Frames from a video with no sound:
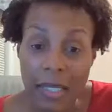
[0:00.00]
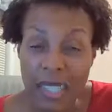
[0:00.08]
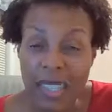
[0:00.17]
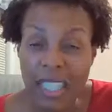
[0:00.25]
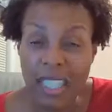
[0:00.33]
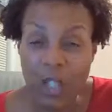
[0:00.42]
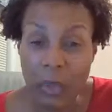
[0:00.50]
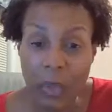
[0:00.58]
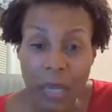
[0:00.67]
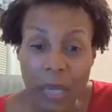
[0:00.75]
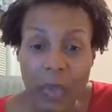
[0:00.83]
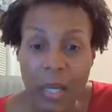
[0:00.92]
takes
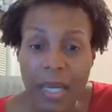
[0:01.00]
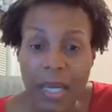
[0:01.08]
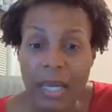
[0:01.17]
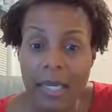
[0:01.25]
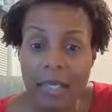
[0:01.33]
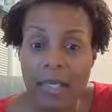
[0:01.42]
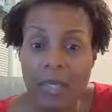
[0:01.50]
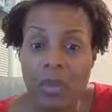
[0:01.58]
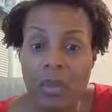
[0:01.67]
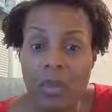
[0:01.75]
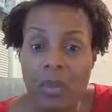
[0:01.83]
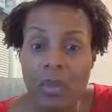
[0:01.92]
21 days
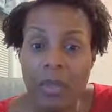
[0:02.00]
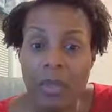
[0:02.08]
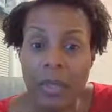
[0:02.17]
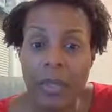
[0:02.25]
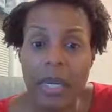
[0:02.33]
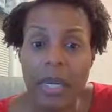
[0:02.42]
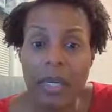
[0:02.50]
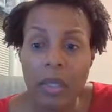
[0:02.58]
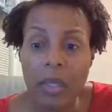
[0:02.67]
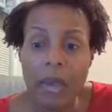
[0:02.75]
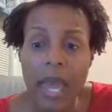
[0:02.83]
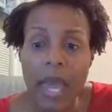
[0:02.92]
to create a
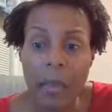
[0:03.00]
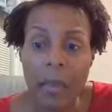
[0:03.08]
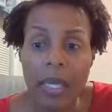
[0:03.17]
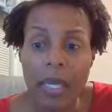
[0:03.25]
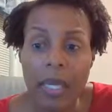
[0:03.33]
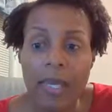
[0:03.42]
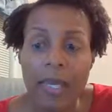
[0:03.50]
new habit.